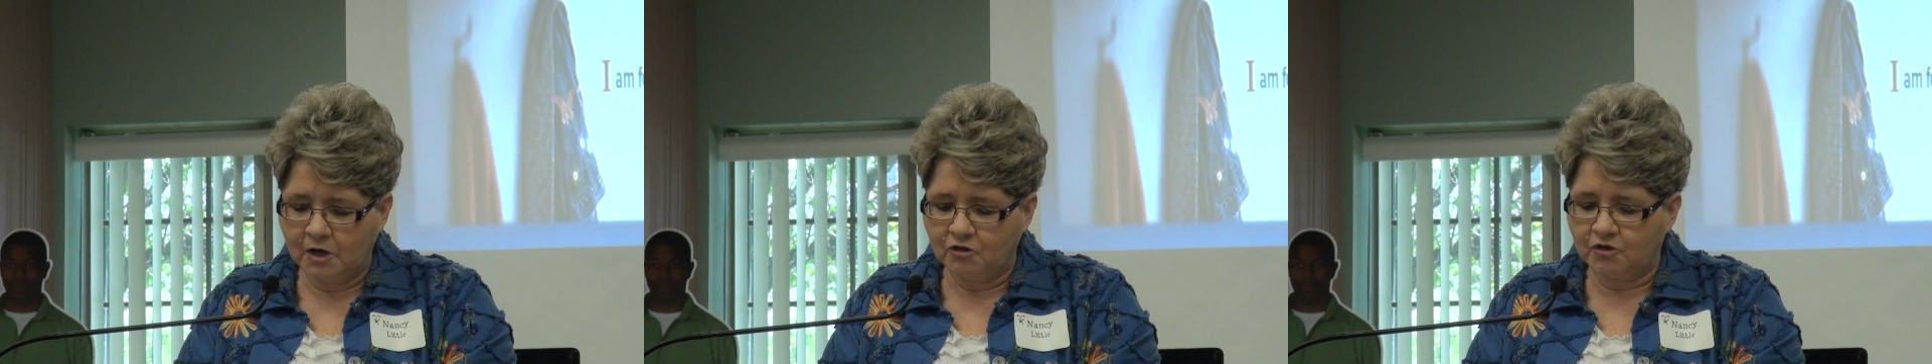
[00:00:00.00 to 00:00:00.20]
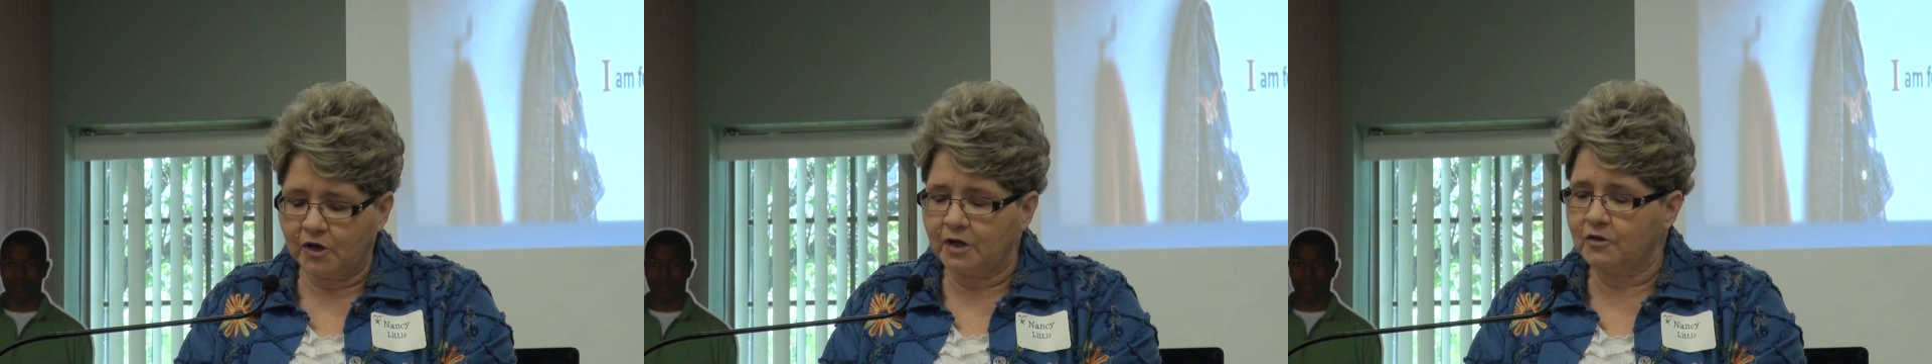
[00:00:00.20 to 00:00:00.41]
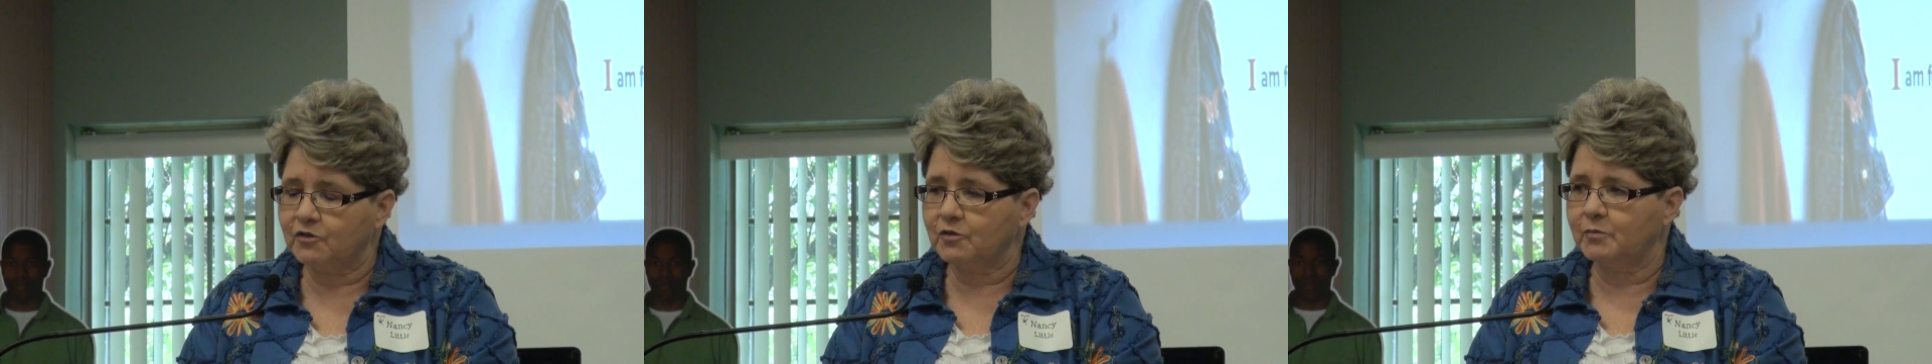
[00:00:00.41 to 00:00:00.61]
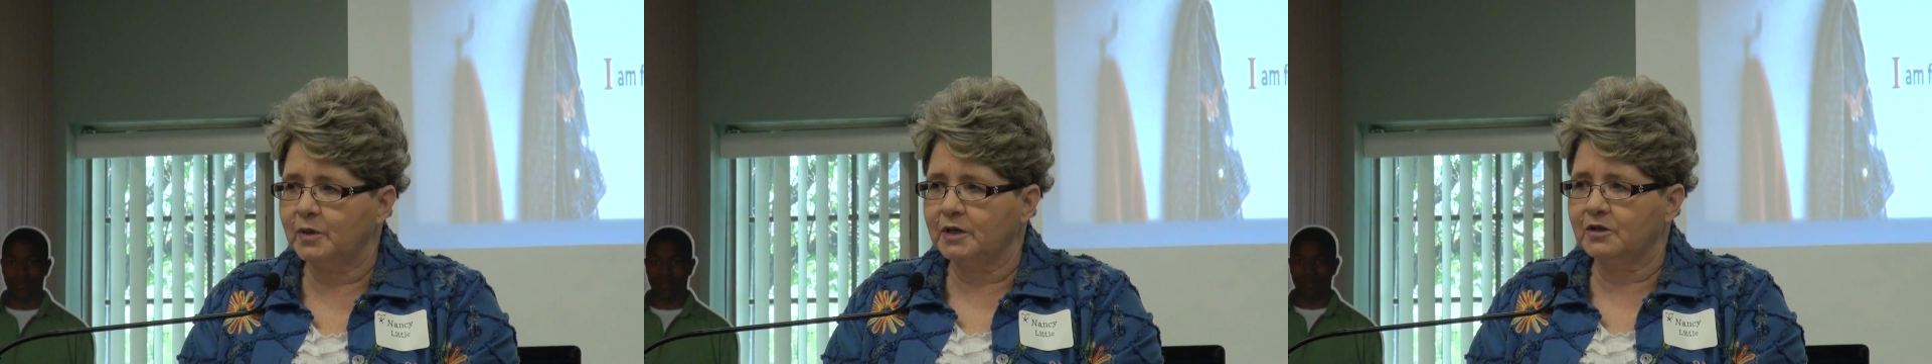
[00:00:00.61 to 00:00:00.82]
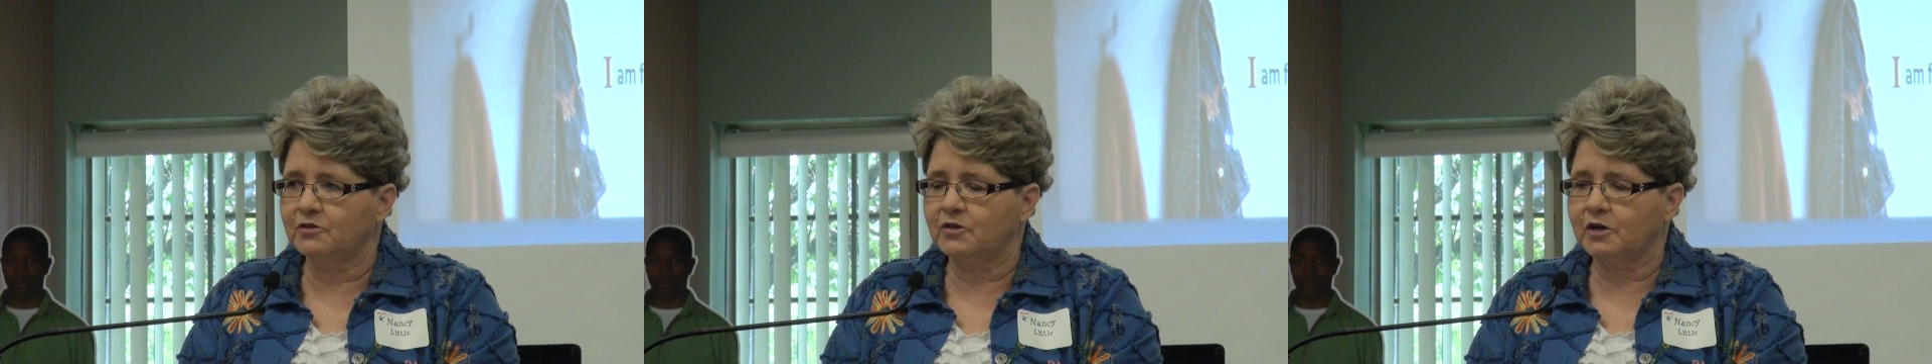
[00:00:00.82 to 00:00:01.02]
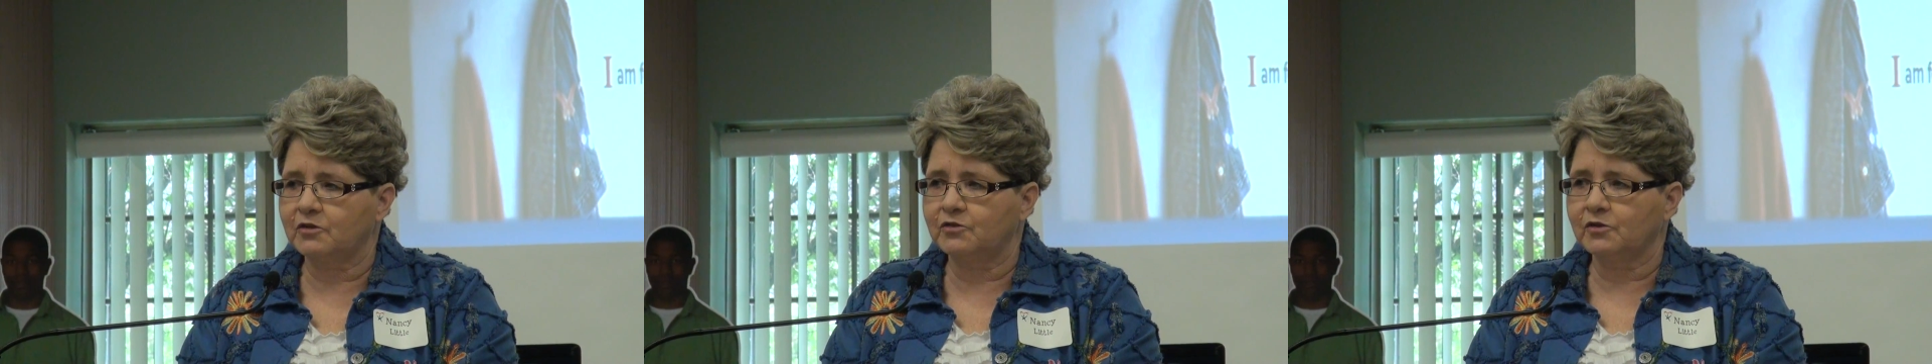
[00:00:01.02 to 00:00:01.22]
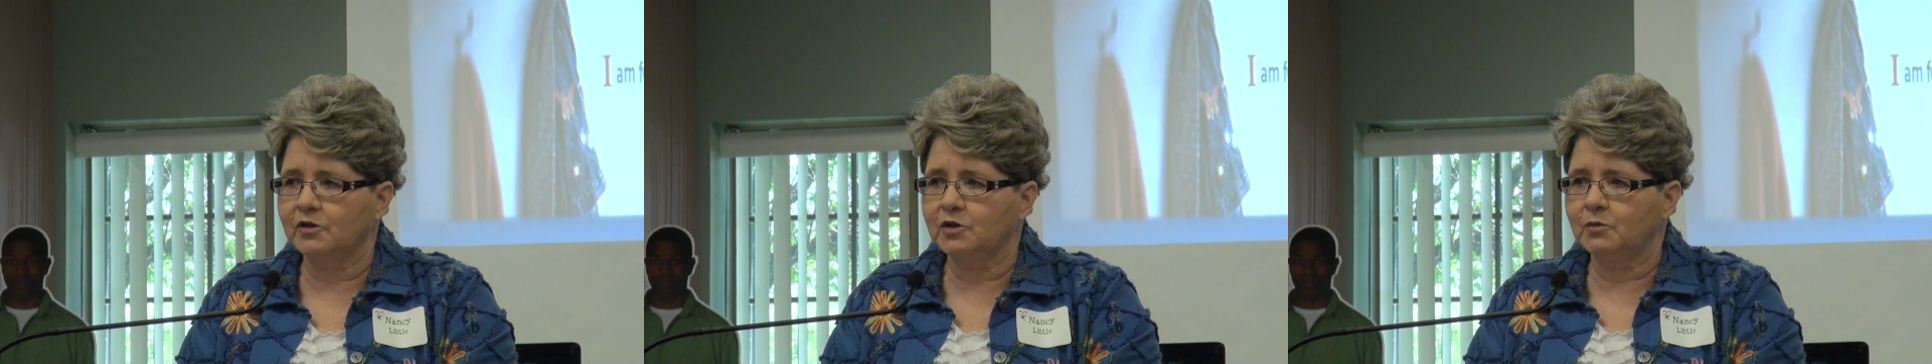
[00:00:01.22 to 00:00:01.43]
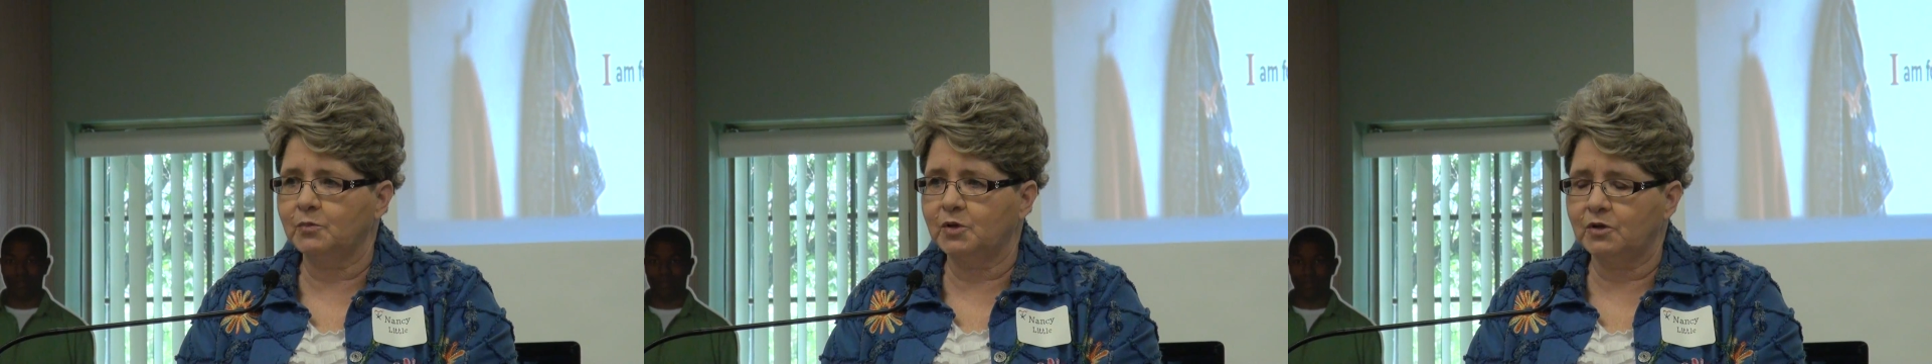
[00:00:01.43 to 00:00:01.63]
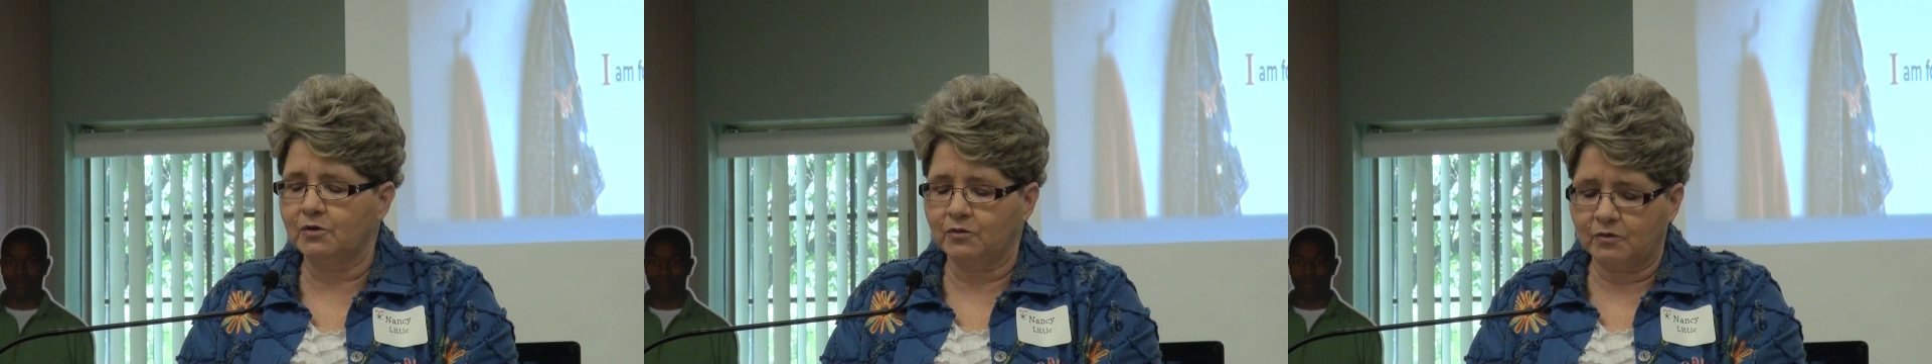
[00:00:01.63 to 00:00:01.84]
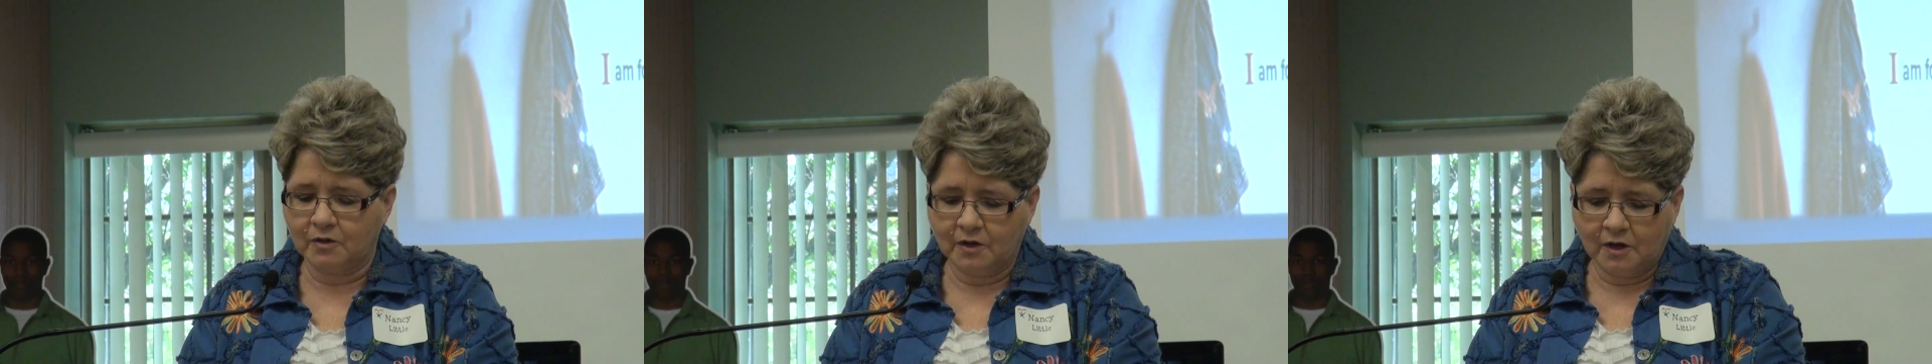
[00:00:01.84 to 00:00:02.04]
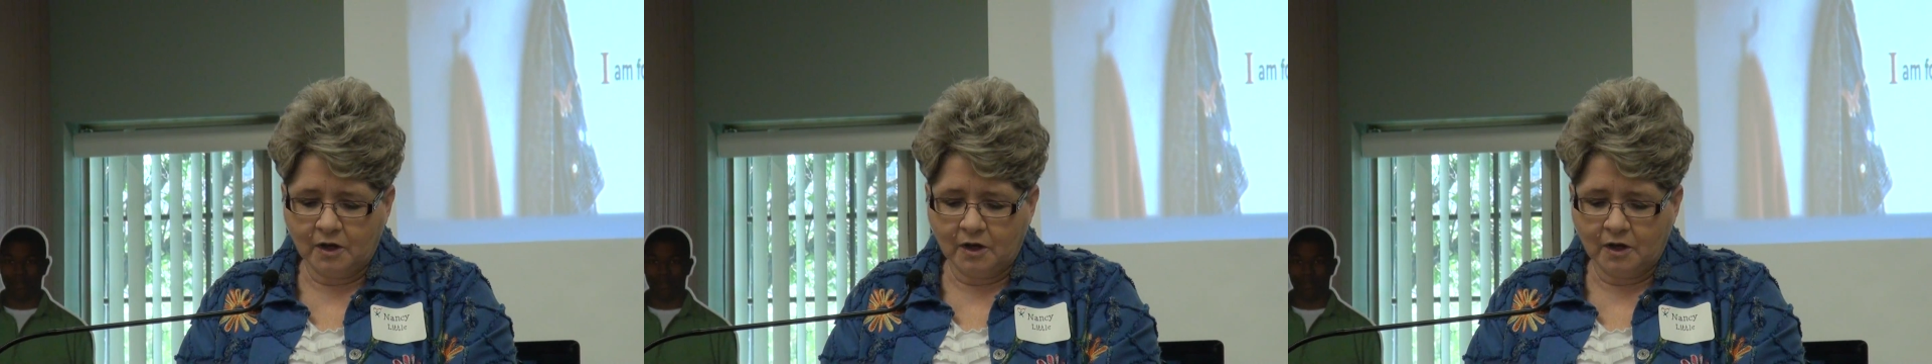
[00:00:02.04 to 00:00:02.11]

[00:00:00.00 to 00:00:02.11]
chance of being sexually abused